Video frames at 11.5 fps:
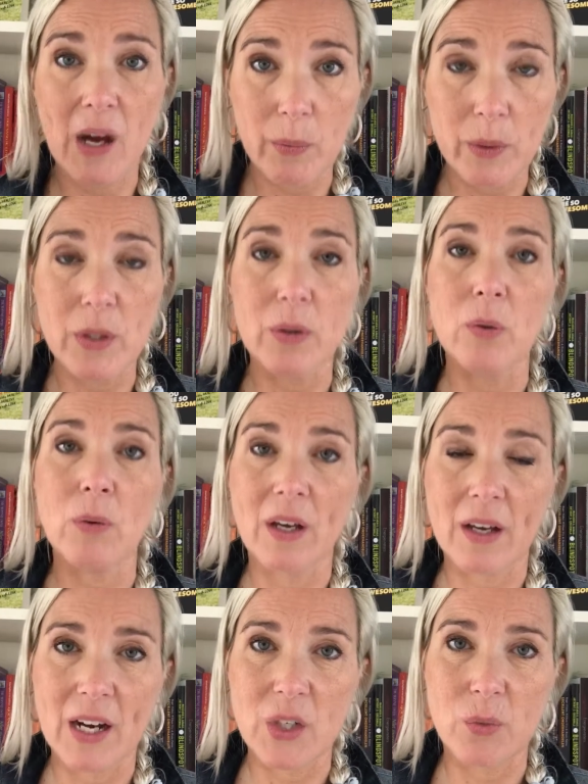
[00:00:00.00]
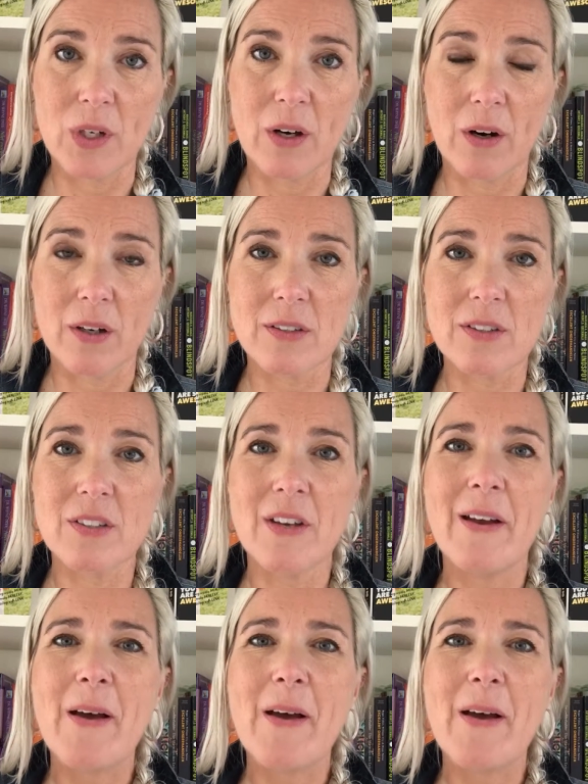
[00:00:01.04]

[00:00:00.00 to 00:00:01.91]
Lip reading: how are you, and kind regards.